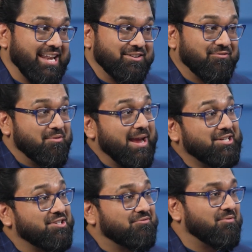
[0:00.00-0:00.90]
get
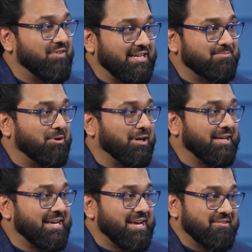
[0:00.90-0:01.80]
information from
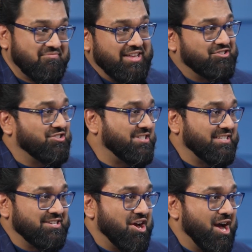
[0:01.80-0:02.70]
Facebook that just
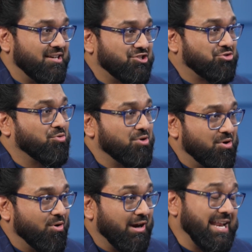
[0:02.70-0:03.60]
is not
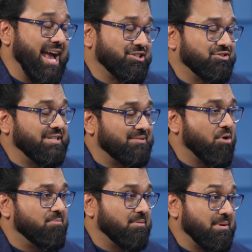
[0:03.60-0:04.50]
true, or and actually is
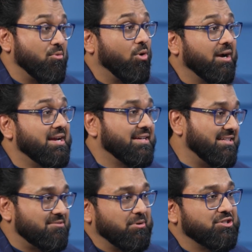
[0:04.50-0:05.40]
probably more
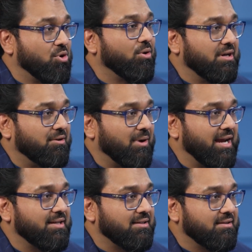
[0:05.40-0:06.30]
conspiratorial,
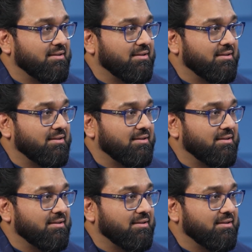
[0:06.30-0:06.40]
right?